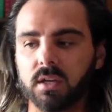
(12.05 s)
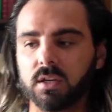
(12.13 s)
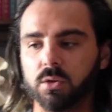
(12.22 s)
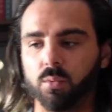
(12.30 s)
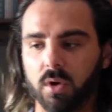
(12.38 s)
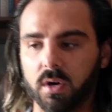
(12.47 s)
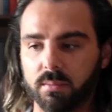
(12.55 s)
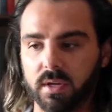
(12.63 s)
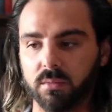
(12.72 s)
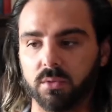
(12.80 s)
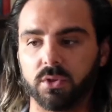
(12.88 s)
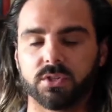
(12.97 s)
You want to be
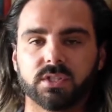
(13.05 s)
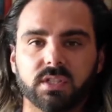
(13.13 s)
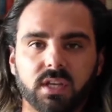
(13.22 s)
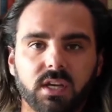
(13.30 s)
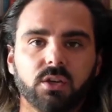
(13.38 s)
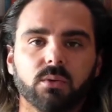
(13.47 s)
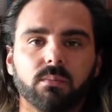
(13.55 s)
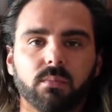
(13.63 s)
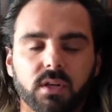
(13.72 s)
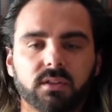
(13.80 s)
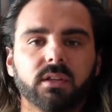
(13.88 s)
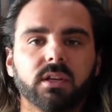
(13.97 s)
able to set your
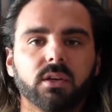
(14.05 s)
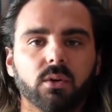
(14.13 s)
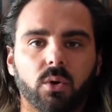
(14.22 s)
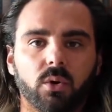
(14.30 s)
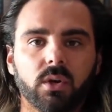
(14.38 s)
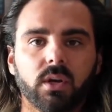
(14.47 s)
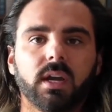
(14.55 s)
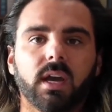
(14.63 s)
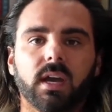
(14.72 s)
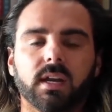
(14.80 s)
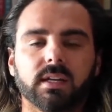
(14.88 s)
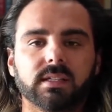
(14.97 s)
monthly goal
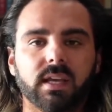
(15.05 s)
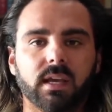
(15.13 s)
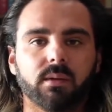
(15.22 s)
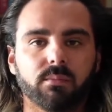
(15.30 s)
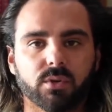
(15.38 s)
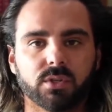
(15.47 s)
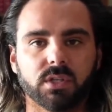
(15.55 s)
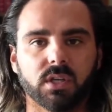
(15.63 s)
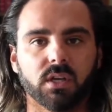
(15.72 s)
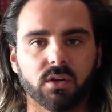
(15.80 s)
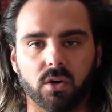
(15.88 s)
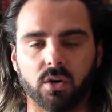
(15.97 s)
at a
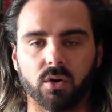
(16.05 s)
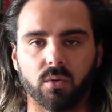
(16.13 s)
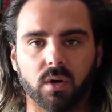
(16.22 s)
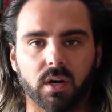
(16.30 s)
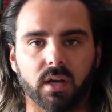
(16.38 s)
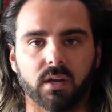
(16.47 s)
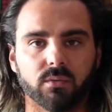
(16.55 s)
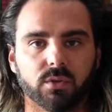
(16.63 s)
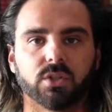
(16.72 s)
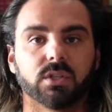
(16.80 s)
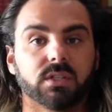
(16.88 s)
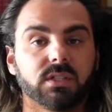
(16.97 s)
10% ROI,
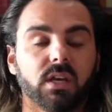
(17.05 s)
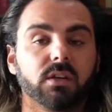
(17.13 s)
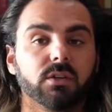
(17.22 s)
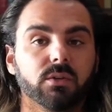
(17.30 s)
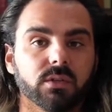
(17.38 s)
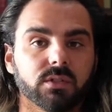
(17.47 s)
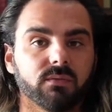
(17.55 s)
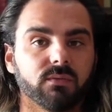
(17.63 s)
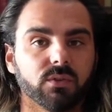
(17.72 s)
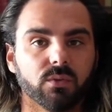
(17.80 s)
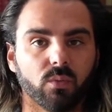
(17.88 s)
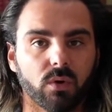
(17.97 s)
which is 10 units if you're
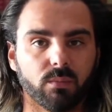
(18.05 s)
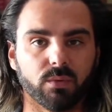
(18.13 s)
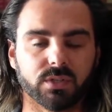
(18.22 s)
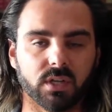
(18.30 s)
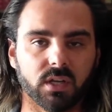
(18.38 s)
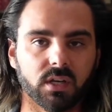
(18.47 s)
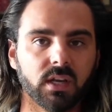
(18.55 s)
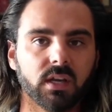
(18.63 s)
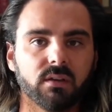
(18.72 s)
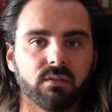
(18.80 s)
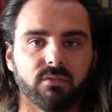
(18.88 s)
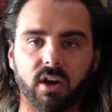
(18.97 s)
doing 1%,
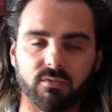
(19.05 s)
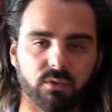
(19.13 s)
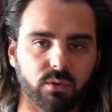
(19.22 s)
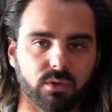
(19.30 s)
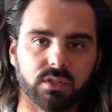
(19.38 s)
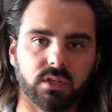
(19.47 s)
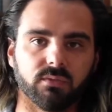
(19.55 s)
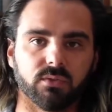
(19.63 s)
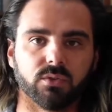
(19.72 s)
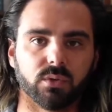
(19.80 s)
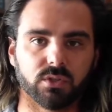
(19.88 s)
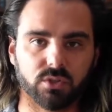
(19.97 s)
5 units if you're
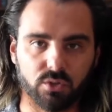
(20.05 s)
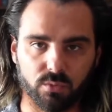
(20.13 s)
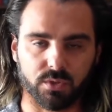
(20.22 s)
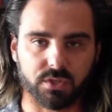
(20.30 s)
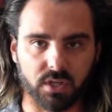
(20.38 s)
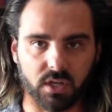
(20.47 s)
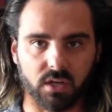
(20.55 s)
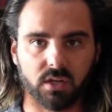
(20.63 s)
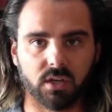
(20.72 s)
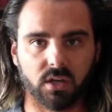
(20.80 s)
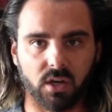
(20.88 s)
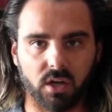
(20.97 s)
doing 2%
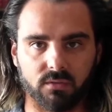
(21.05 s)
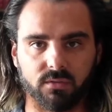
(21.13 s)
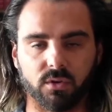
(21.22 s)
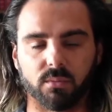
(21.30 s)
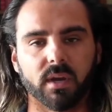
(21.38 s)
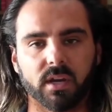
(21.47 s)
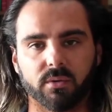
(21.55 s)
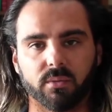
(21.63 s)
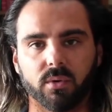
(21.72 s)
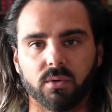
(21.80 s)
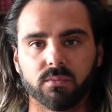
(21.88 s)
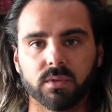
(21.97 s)
of your
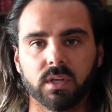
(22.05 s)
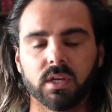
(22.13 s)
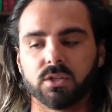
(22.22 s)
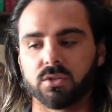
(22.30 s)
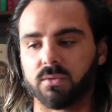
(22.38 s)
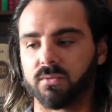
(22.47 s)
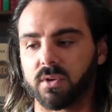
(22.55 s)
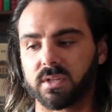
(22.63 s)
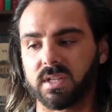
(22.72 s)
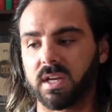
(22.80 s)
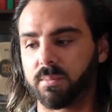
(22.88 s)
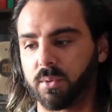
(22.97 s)
bankroll. So for
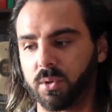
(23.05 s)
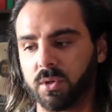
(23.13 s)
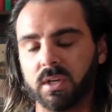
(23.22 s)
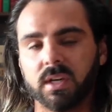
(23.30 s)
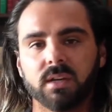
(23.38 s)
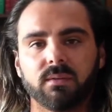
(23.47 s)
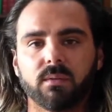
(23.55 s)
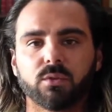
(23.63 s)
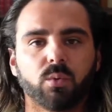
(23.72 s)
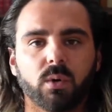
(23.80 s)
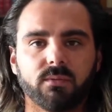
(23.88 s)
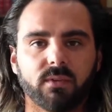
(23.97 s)
example, if you have a
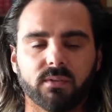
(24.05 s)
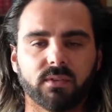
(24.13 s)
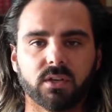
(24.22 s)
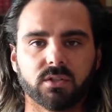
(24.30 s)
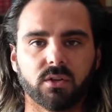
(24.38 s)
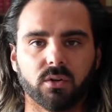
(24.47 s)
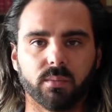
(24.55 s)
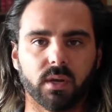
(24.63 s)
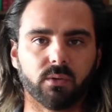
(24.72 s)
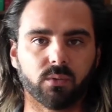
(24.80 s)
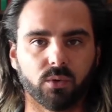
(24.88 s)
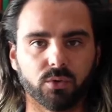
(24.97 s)
$25,000
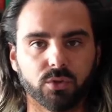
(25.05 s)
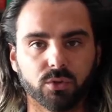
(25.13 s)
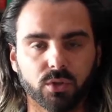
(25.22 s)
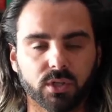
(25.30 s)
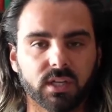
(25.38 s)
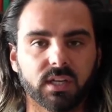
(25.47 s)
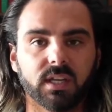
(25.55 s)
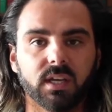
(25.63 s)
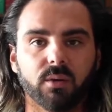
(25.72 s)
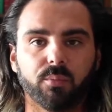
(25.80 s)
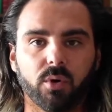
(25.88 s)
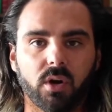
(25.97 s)
bankroll, you're looking to get
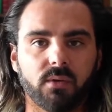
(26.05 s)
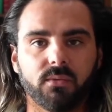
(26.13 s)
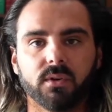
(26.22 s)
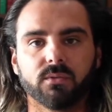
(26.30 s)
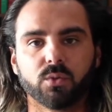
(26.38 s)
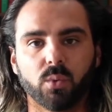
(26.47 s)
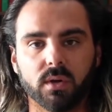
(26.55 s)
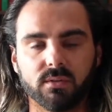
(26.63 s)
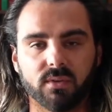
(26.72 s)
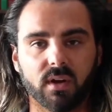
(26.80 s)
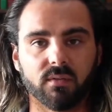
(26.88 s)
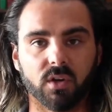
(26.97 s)
a profit of
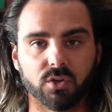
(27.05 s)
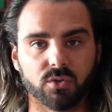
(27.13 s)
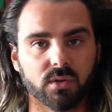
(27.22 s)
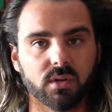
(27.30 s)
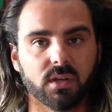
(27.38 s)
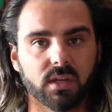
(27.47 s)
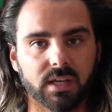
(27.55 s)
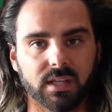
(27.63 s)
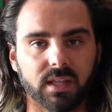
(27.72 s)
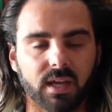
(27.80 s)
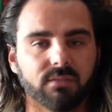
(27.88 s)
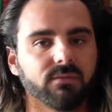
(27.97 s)
$2,500 in
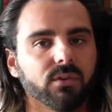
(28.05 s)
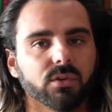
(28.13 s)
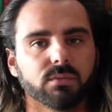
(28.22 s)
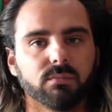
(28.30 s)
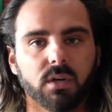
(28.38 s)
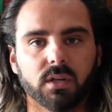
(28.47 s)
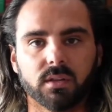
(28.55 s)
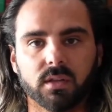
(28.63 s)
that first month.